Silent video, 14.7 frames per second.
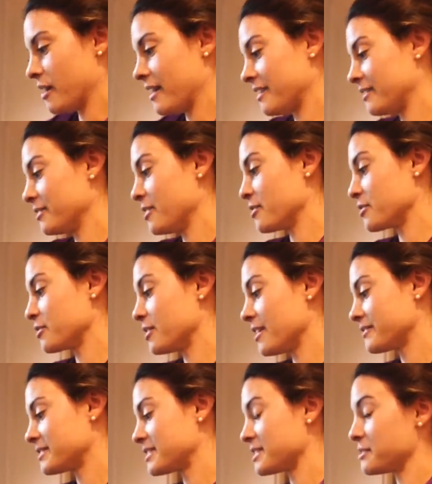Well, I don't know. You'll
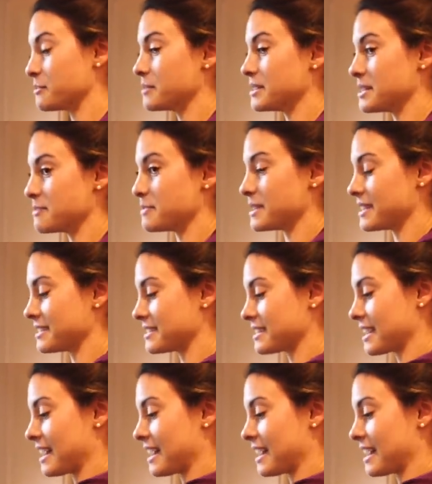have to tell me because